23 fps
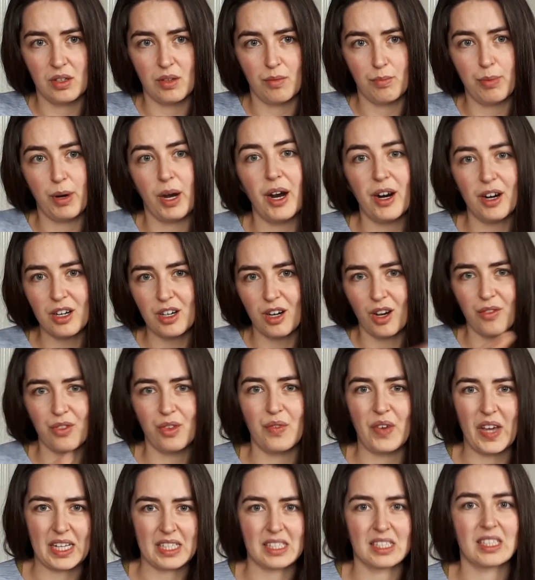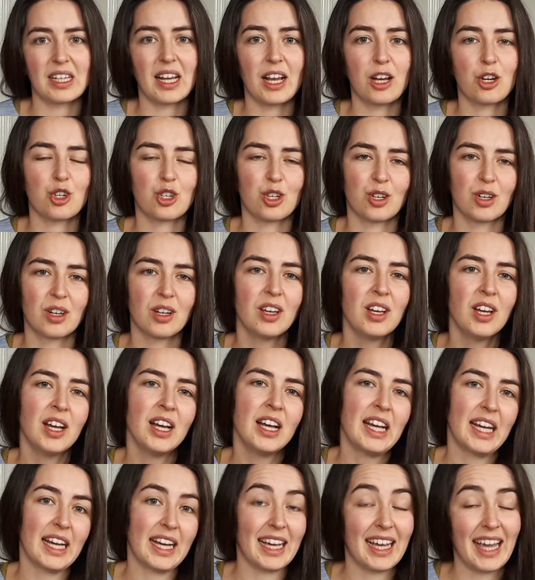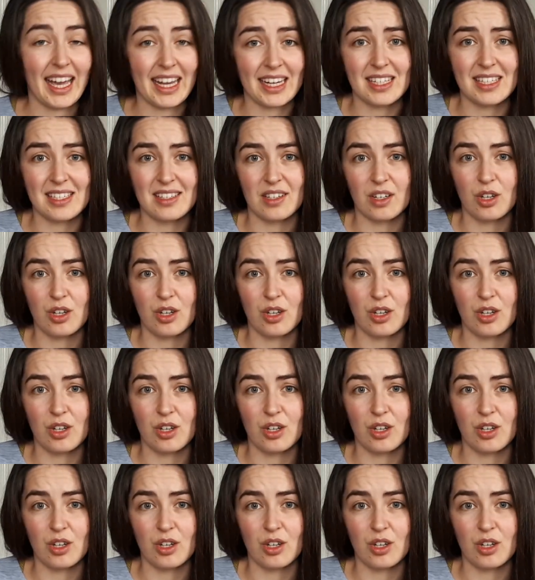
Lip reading: part of the vaccination against